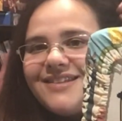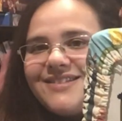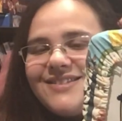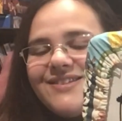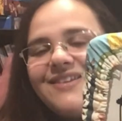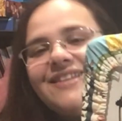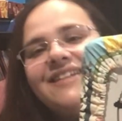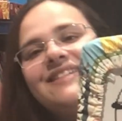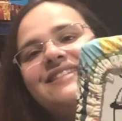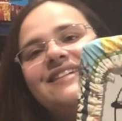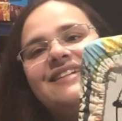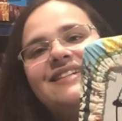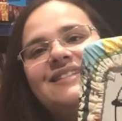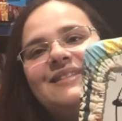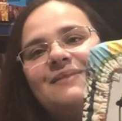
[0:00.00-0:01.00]
So this
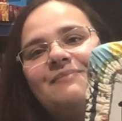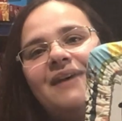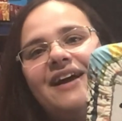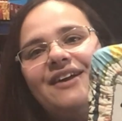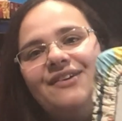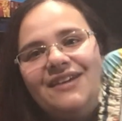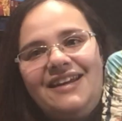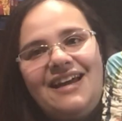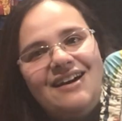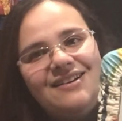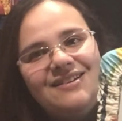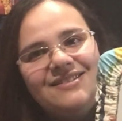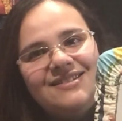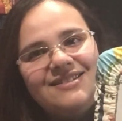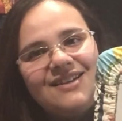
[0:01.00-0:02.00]
is my
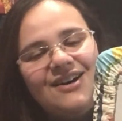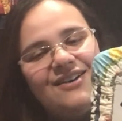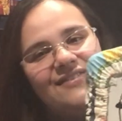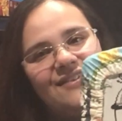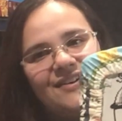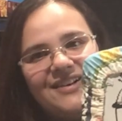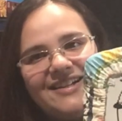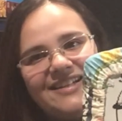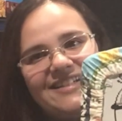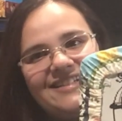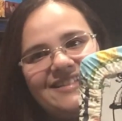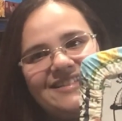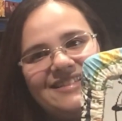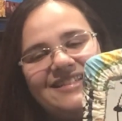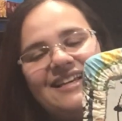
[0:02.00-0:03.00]
greenhouse of oddities,
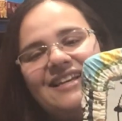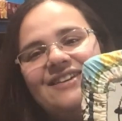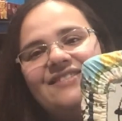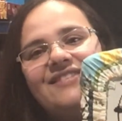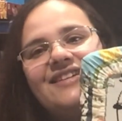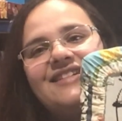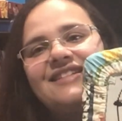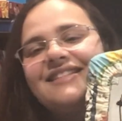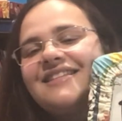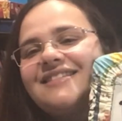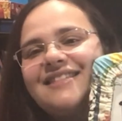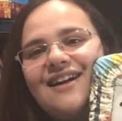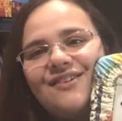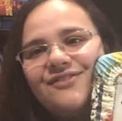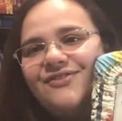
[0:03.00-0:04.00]
which is a
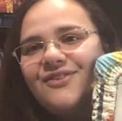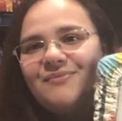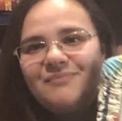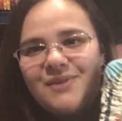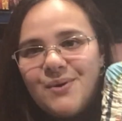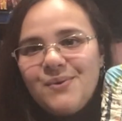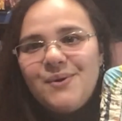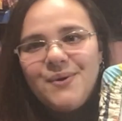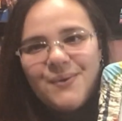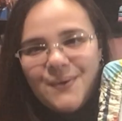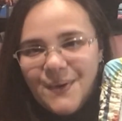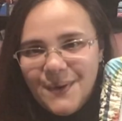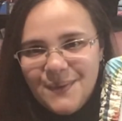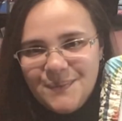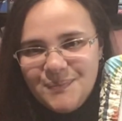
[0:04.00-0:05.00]
cell from Lola
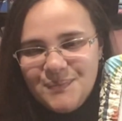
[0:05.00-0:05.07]
Crow.